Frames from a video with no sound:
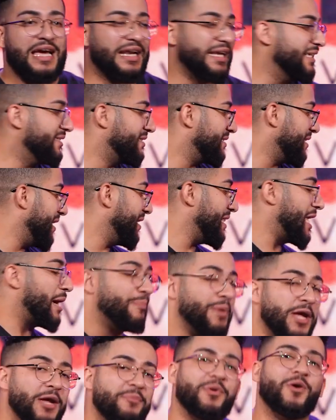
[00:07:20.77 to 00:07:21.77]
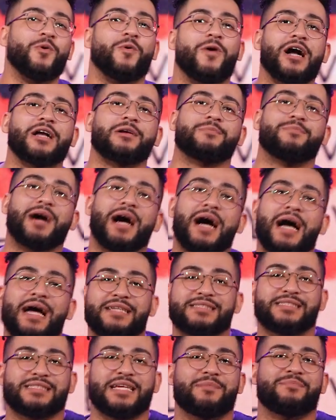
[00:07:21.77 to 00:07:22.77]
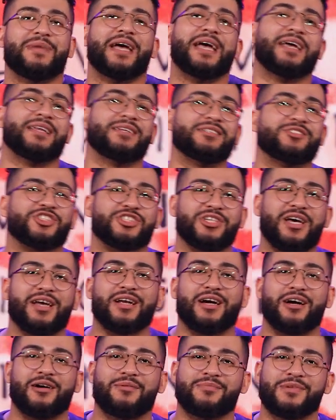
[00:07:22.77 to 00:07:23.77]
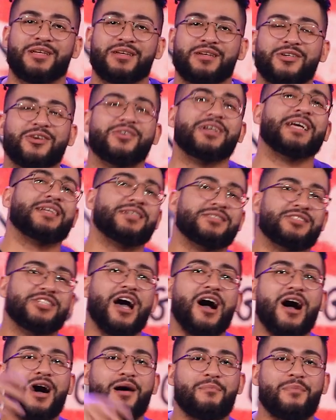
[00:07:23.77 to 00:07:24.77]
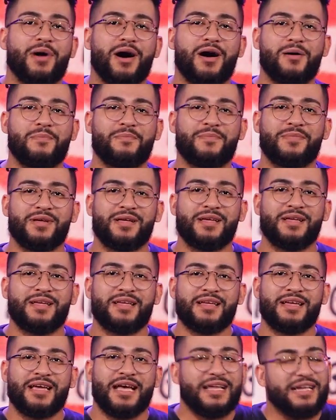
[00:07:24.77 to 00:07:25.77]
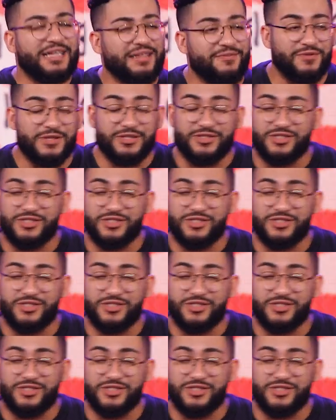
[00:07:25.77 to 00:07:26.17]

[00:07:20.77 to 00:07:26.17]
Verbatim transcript: And he's saying that people walk by and say, man, shut up. Go get a job, bum. And if you